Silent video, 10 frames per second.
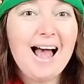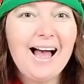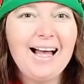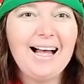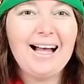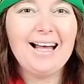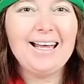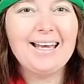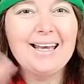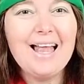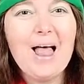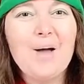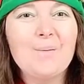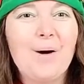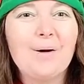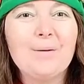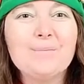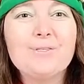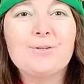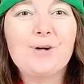Hi, welcome
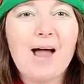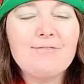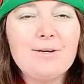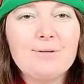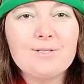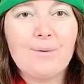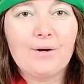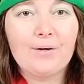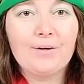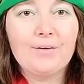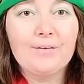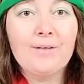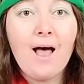to Crafting with Sparkle.